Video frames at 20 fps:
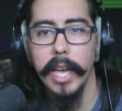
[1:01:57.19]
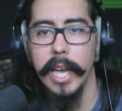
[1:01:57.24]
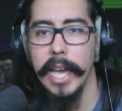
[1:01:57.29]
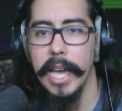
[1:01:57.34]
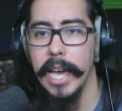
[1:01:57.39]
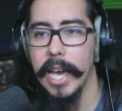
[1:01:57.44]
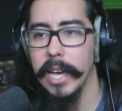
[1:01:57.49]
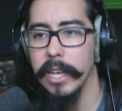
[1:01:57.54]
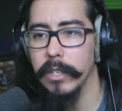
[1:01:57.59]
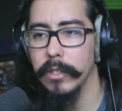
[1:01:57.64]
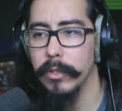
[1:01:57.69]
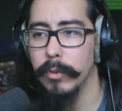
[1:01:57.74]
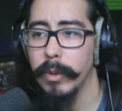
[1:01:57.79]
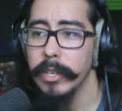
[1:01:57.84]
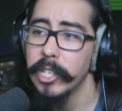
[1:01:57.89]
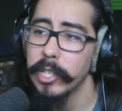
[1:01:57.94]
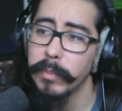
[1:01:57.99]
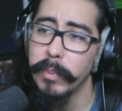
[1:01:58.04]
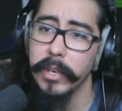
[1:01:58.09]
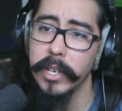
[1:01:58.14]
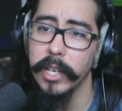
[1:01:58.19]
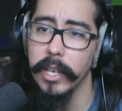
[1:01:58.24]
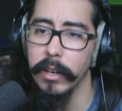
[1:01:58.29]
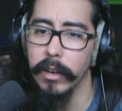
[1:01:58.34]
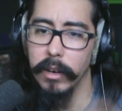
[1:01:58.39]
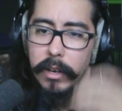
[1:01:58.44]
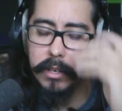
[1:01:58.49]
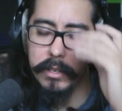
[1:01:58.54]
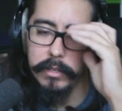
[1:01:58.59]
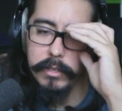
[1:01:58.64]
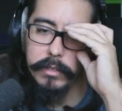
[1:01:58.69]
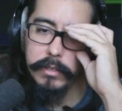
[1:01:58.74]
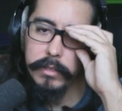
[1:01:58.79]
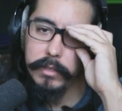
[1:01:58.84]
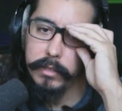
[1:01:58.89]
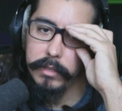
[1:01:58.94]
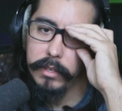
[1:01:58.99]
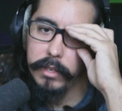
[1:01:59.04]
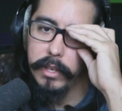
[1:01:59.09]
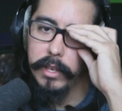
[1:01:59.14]
and Twitch is putting it on,
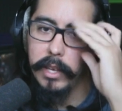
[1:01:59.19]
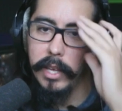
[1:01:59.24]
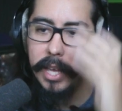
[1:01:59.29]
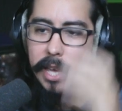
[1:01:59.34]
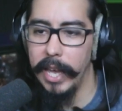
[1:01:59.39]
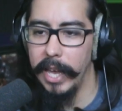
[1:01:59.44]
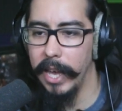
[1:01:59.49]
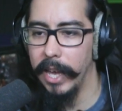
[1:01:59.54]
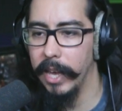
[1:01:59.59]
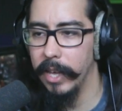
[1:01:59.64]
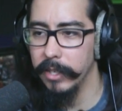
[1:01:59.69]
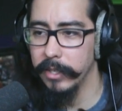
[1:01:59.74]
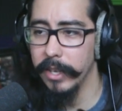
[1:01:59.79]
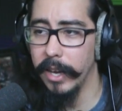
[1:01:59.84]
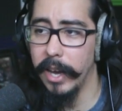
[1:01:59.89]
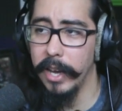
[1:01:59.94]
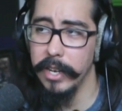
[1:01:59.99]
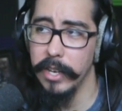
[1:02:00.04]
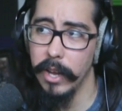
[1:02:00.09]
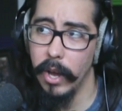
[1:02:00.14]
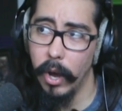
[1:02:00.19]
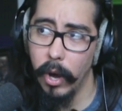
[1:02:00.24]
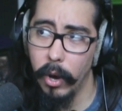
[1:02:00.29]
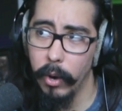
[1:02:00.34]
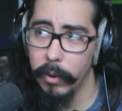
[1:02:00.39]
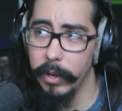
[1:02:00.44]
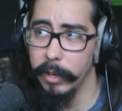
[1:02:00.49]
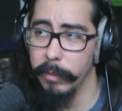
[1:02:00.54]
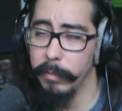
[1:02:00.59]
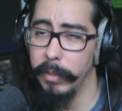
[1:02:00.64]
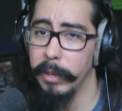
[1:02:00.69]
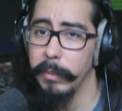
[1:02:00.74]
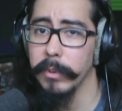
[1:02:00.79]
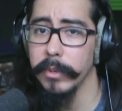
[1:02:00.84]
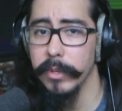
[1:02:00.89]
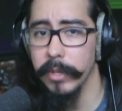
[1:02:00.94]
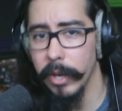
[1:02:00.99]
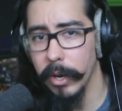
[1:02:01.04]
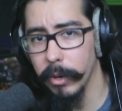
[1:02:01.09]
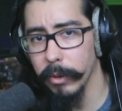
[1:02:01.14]
and I know and
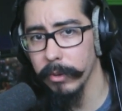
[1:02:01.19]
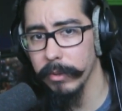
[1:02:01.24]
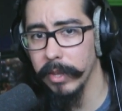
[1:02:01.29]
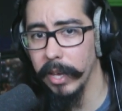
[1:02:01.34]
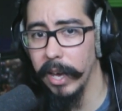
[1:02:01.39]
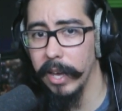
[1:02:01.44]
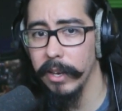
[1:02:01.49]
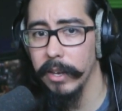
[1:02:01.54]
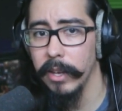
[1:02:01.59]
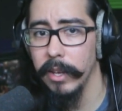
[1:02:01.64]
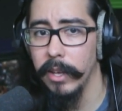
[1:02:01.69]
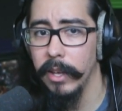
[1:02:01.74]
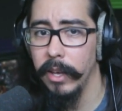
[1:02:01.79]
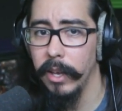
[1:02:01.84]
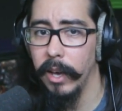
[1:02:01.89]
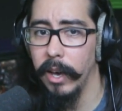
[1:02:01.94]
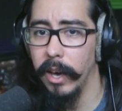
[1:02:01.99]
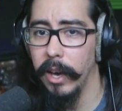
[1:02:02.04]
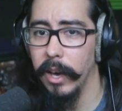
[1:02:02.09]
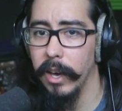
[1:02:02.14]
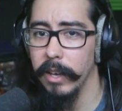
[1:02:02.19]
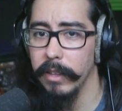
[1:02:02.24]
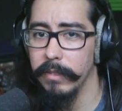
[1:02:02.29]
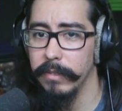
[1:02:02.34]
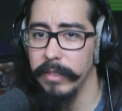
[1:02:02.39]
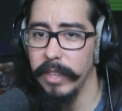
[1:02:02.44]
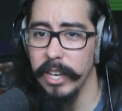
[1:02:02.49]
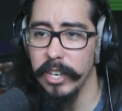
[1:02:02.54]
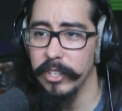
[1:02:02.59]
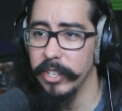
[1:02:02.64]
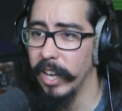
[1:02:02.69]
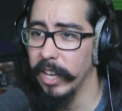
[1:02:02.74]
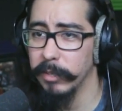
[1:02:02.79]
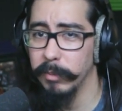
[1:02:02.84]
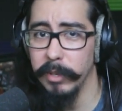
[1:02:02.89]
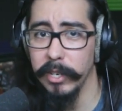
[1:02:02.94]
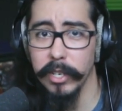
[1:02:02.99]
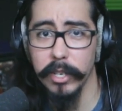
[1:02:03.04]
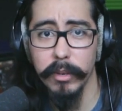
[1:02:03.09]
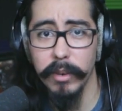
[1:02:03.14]
people know that they just
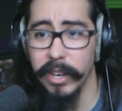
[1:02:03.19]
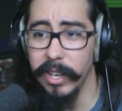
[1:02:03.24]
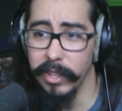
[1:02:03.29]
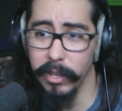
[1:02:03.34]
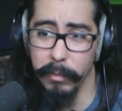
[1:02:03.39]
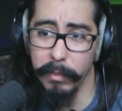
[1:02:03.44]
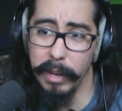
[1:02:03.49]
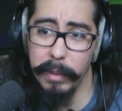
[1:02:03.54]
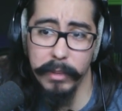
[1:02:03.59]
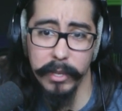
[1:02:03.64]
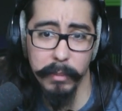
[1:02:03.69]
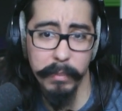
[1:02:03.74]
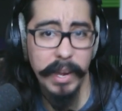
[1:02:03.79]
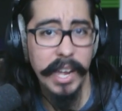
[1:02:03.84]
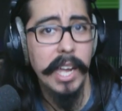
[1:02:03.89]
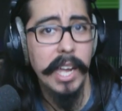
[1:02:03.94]
asked me to do it, and maybe